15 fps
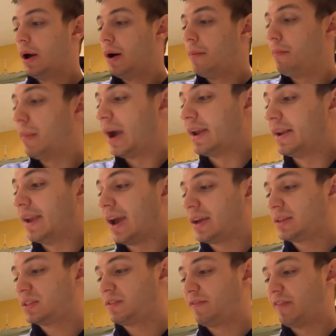My
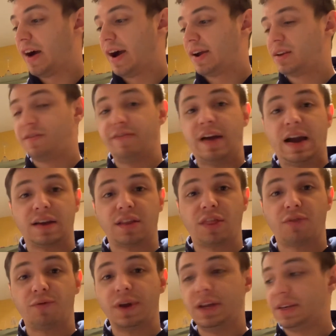next fact, fact
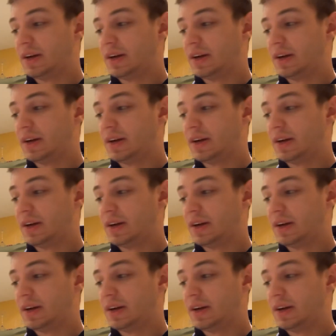3,